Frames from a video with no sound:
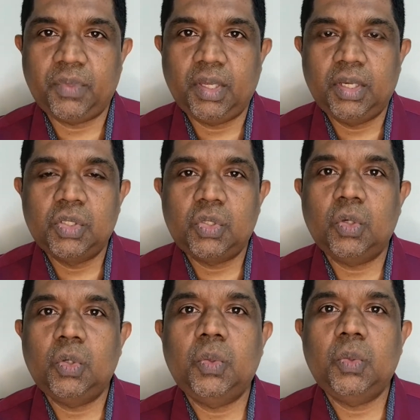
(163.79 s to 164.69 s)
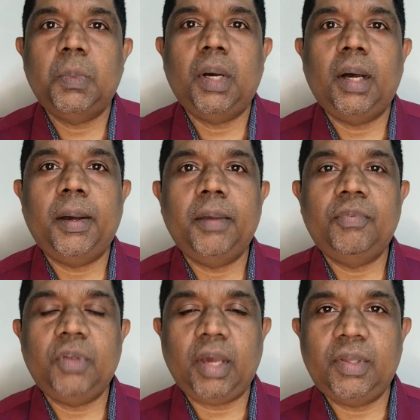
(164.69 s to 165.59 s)
So if you
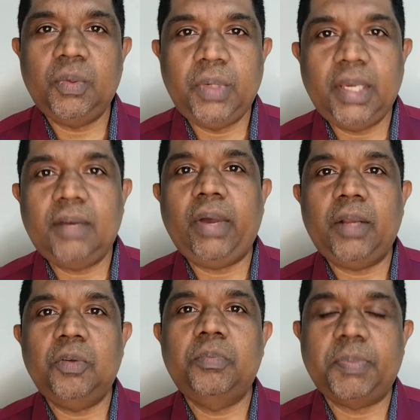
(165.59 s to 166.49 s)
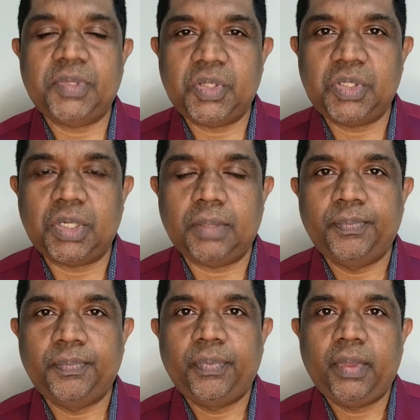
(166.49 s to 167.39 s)
have a unique value proposition
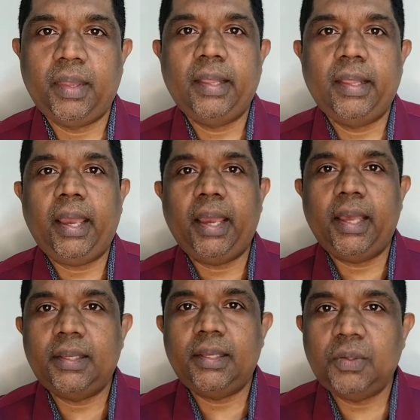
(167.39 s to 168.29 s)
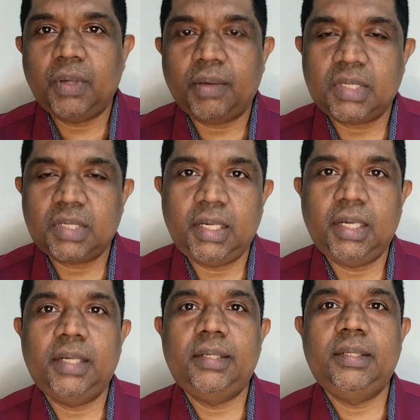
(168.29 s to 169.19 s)
and you have
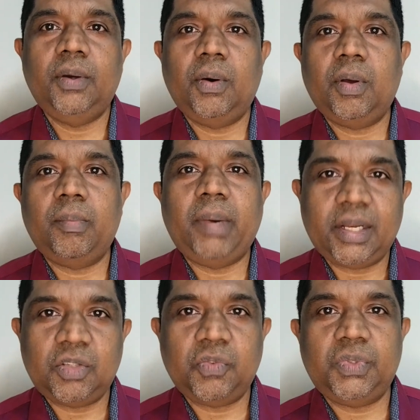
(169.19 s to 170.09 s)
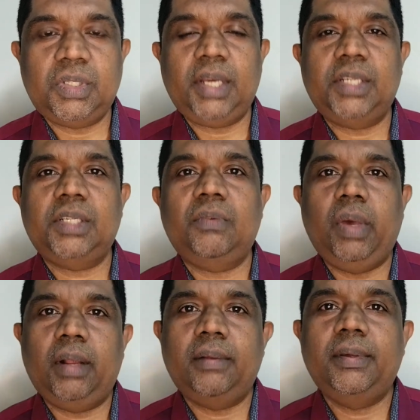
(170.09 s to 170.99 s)
studied your market sophistication
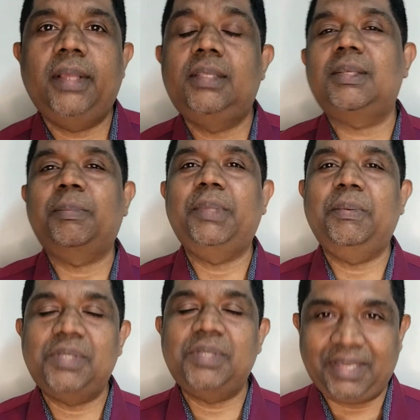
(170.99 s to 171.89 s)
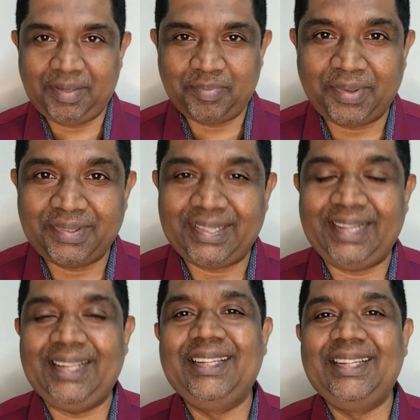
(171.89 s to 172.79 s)
well, and this is something which I keep on telling
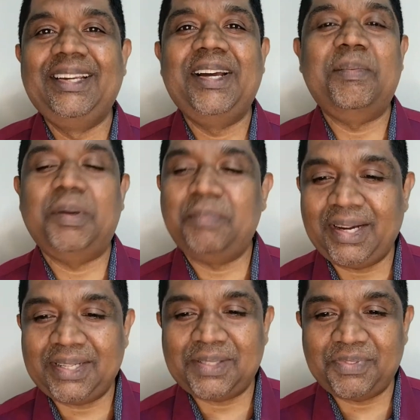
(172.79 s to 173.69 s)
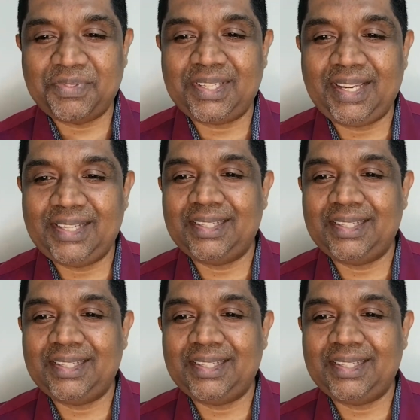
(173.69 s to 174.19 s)
about market sophistication.